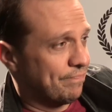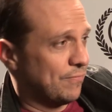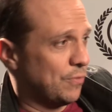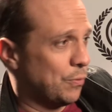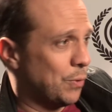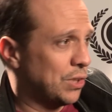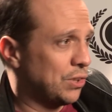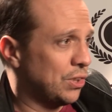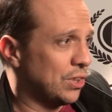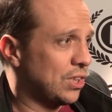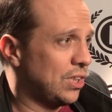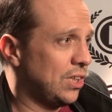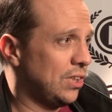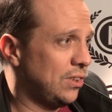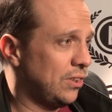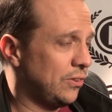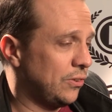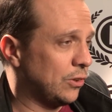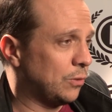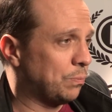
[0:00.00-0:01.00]
What the kid
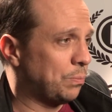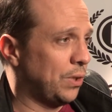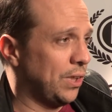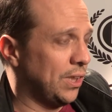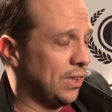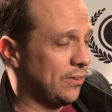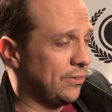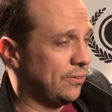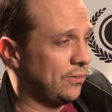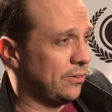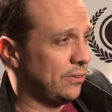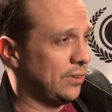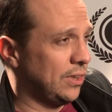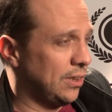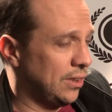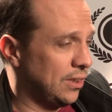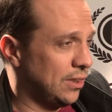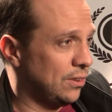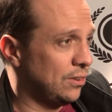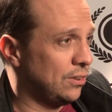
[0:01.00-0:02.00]
is
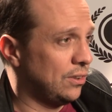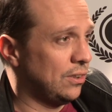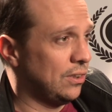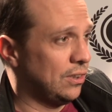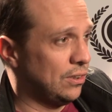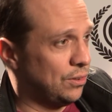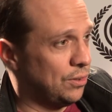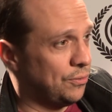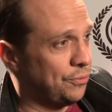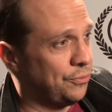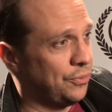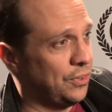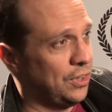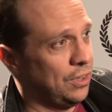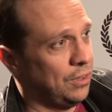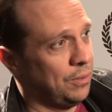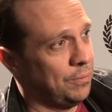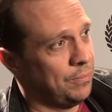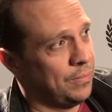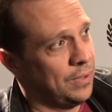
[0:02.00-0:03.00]
experiencing in the
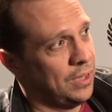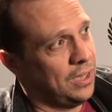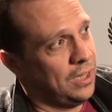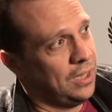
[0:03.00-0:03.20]
film